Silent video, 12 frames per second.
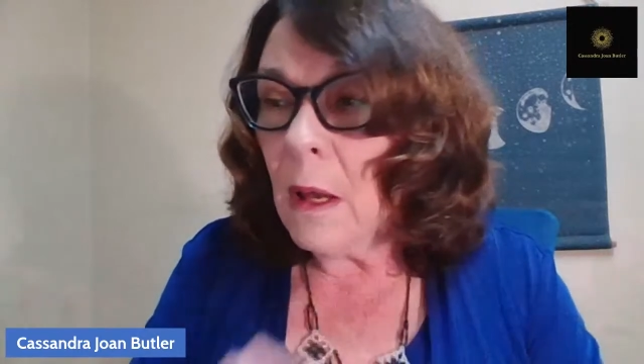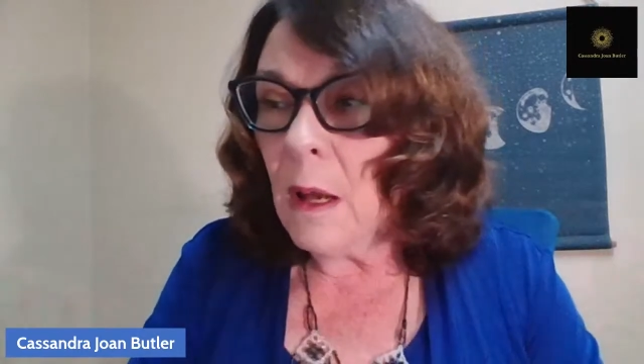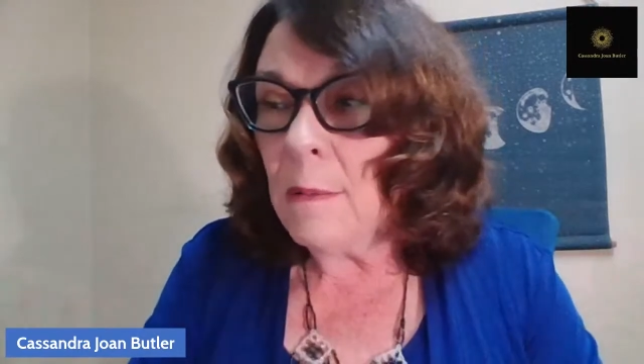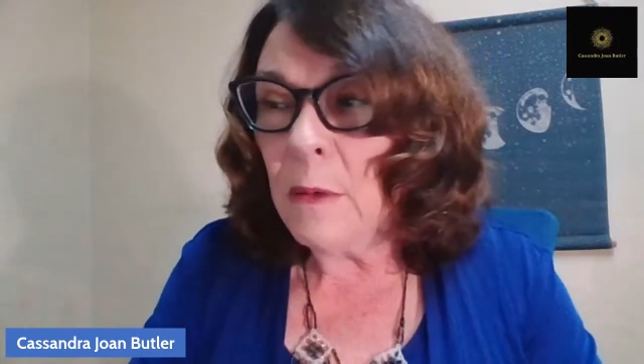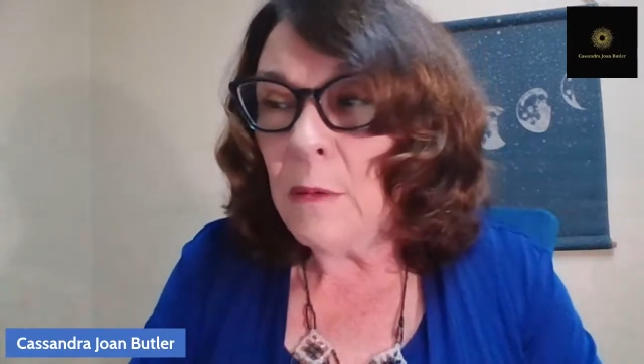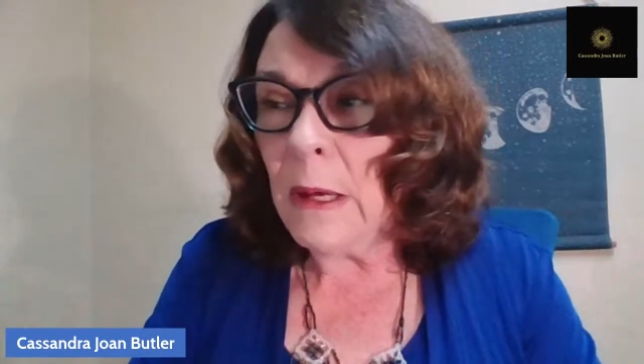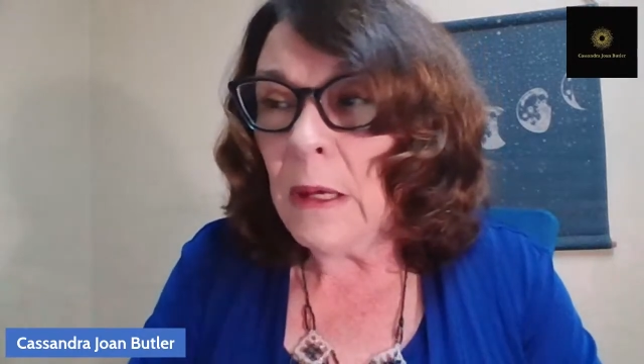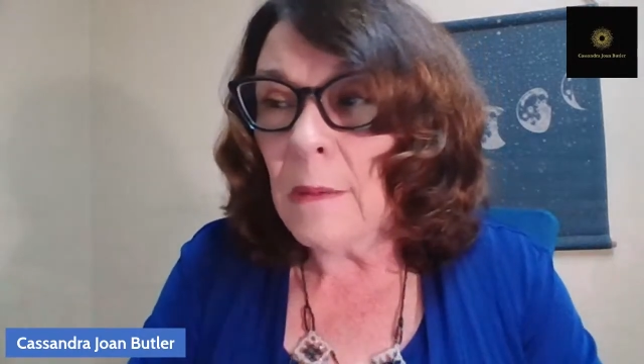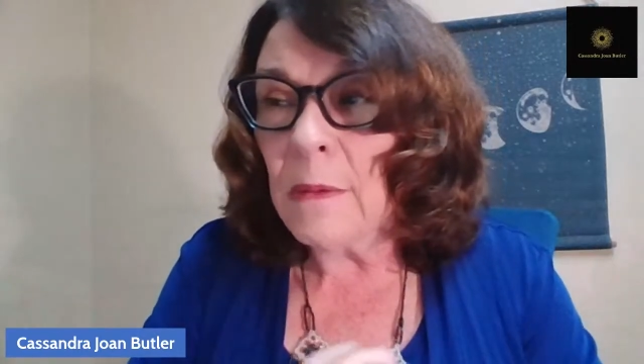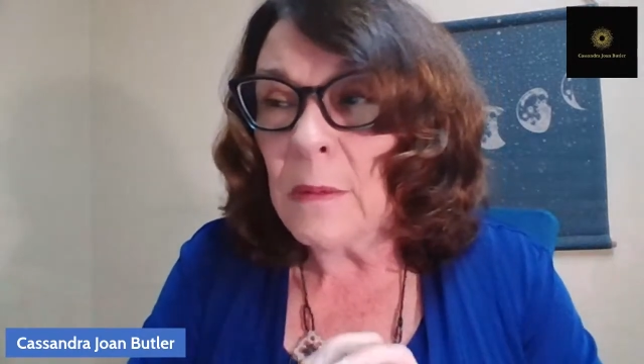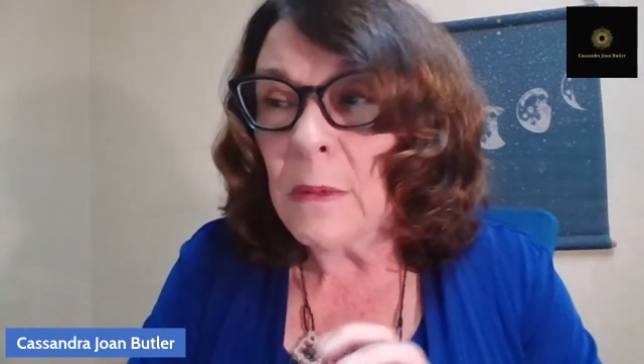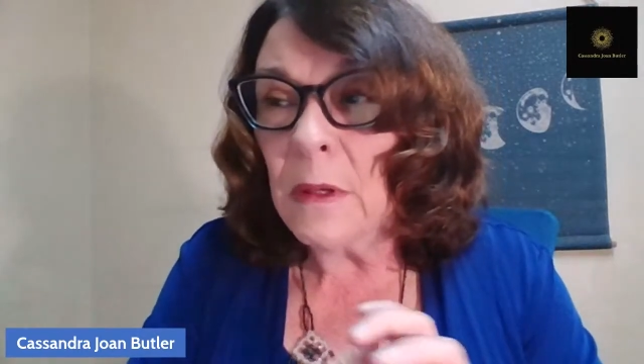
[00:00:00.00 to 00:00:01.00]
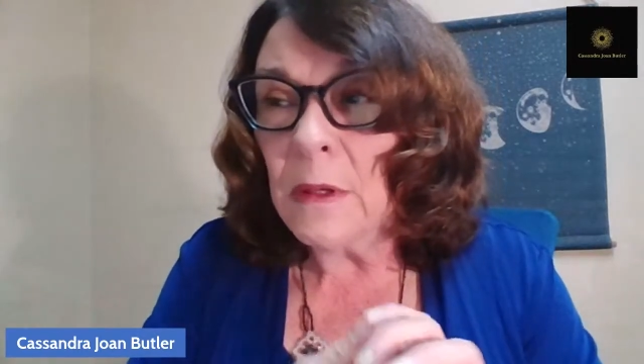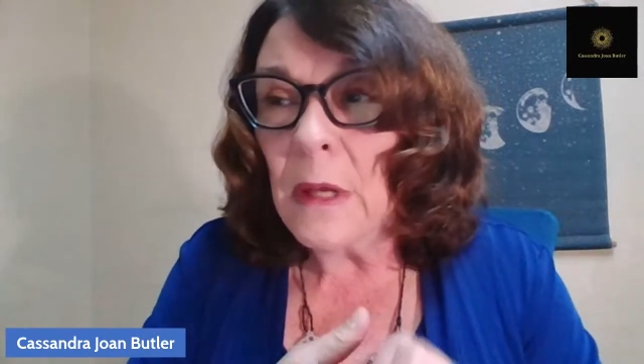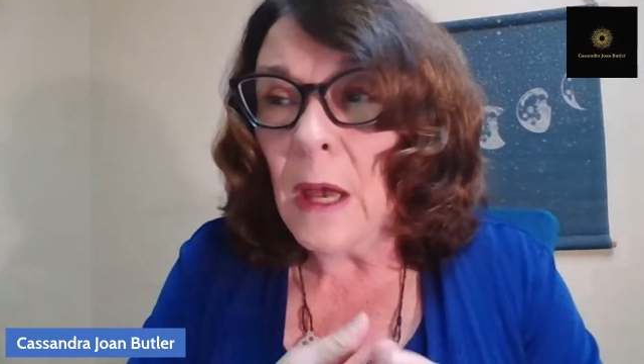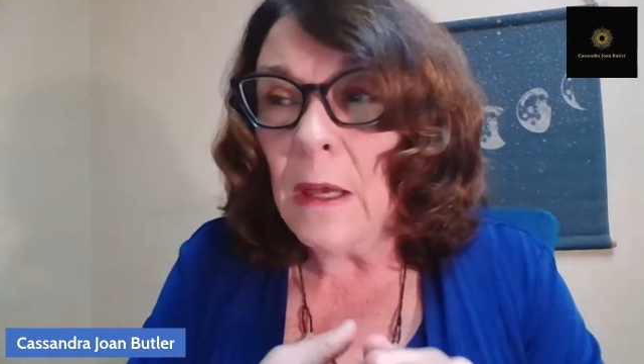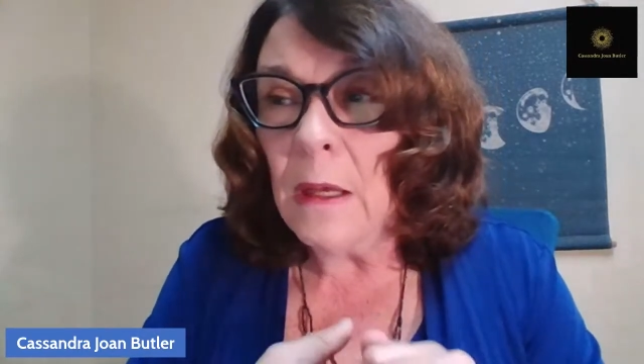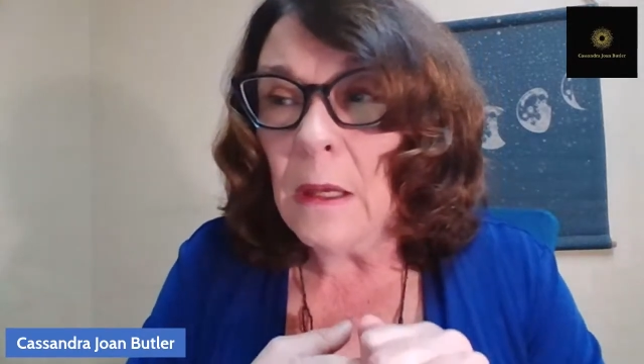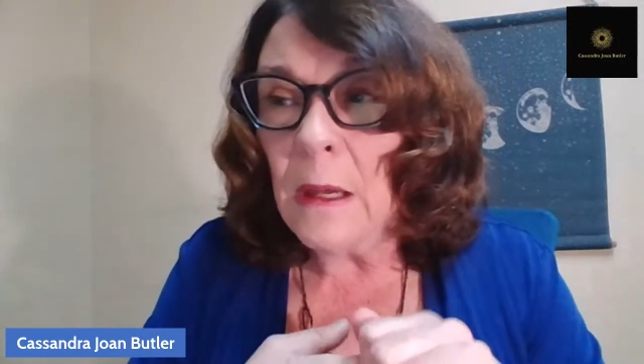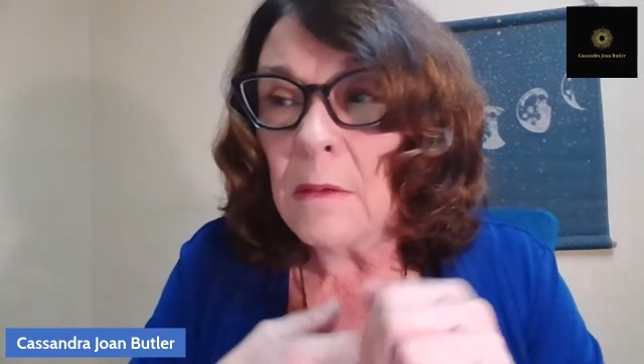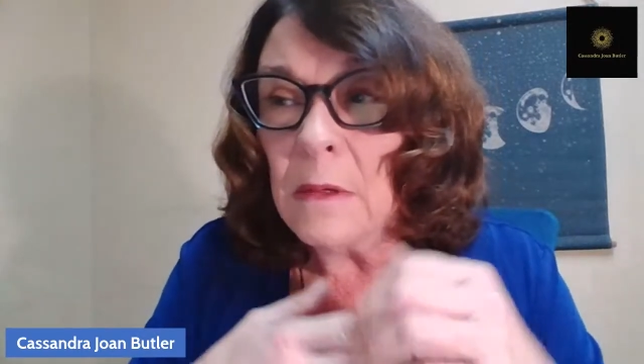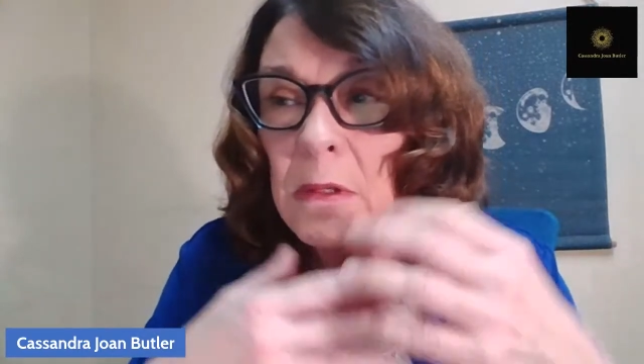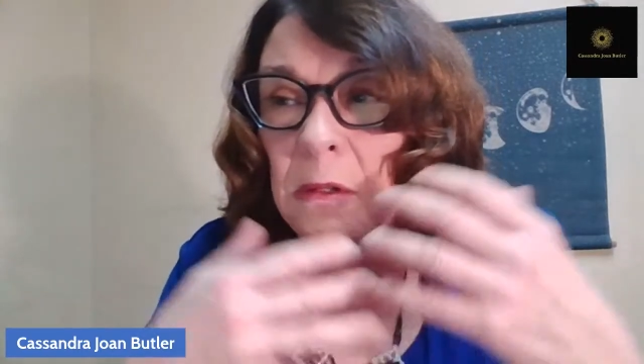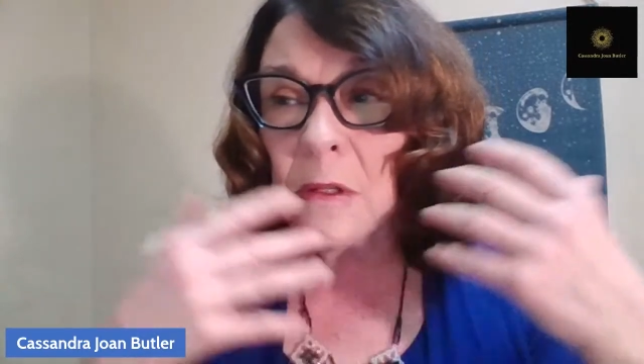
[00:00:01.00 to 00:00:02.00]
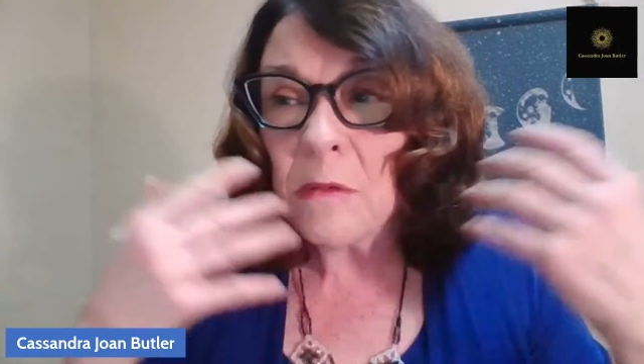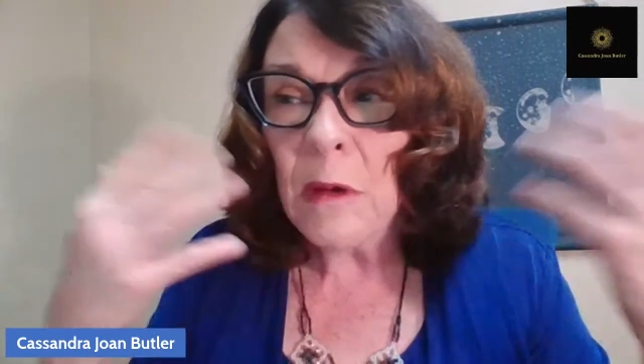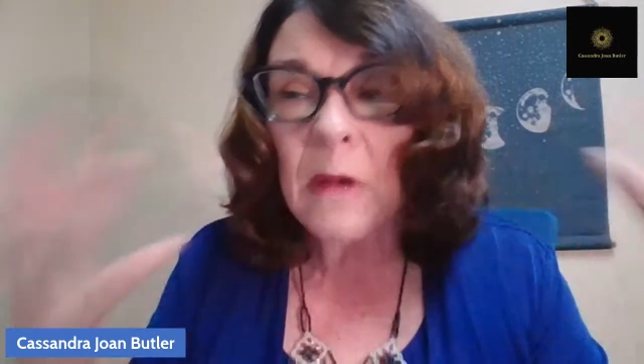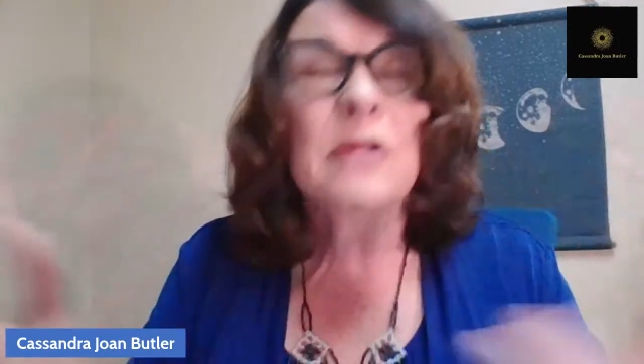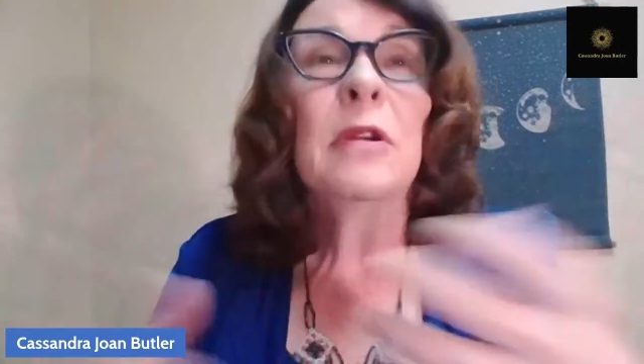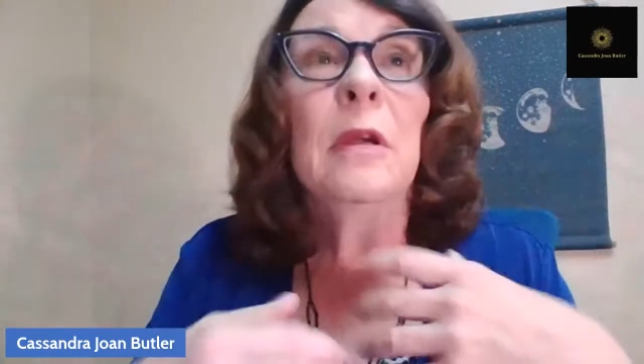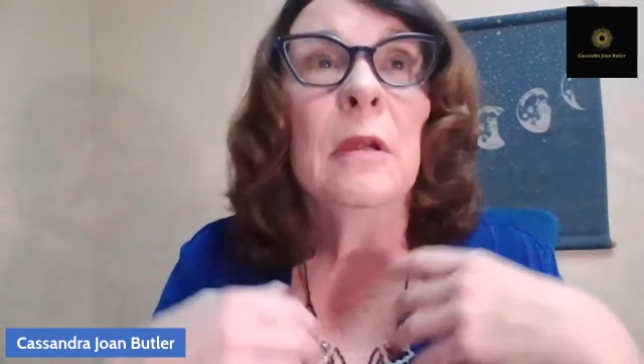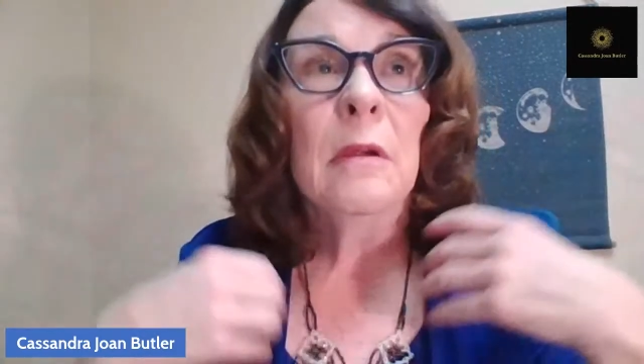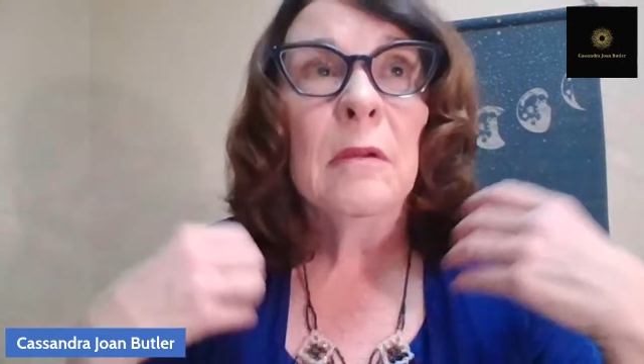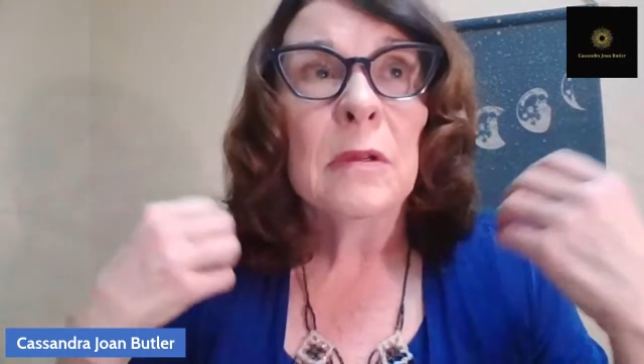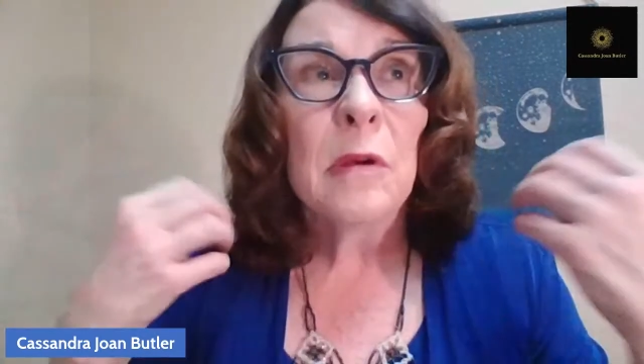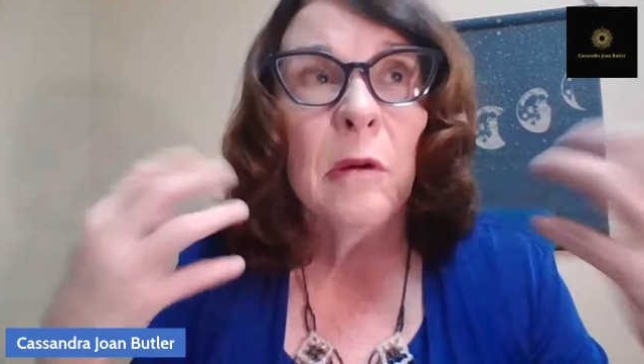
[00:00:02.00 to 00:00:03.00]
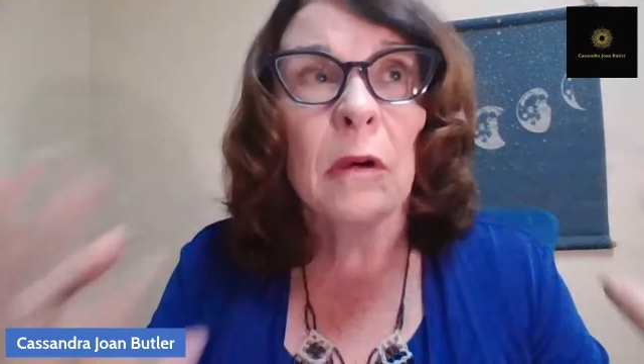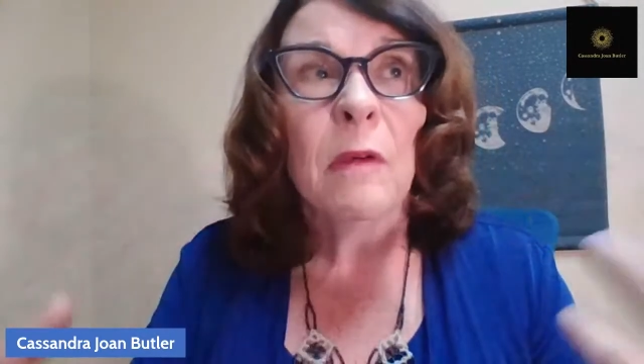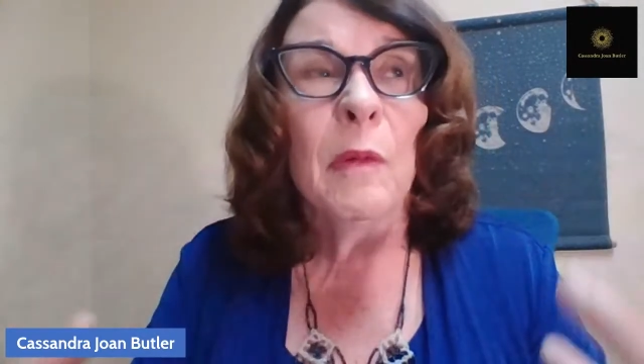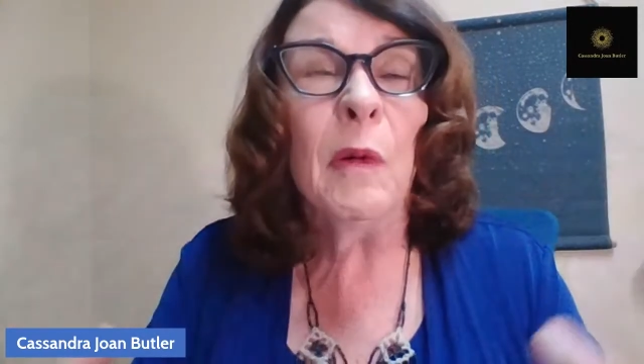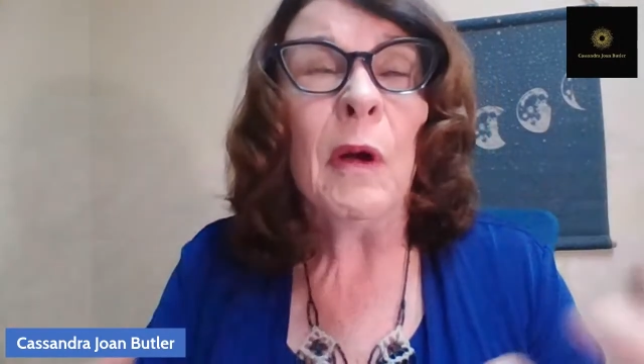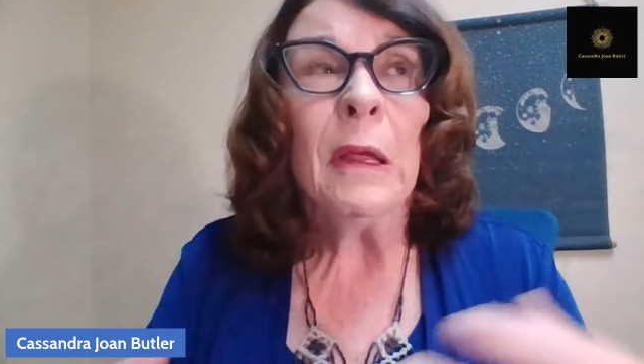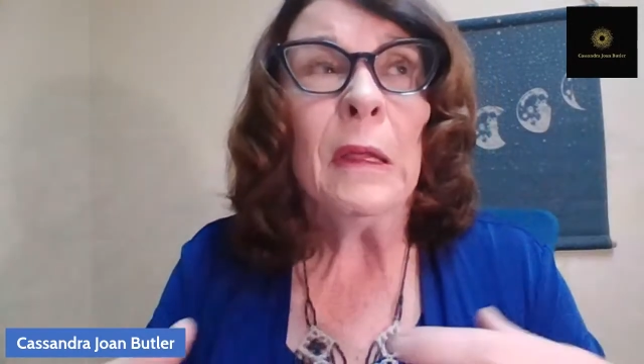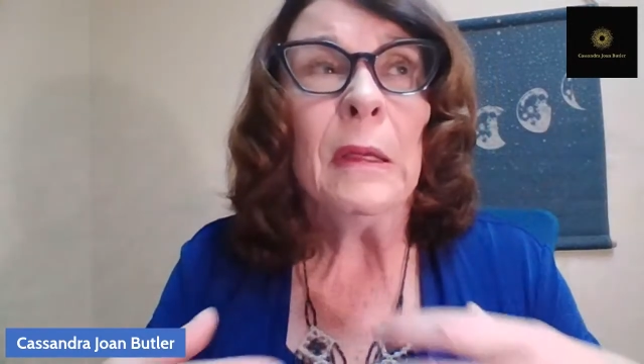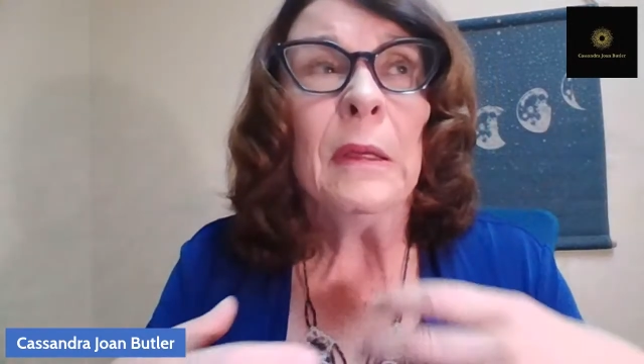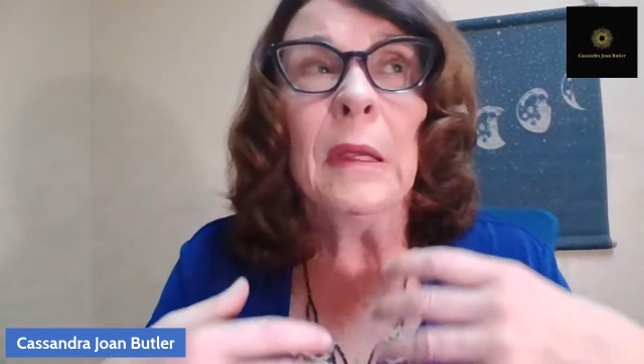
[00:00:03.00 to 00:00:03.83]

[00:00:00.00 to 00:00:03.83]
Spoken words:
I mean, waking up in the middle of the night and I was just retching, and it was horrifying.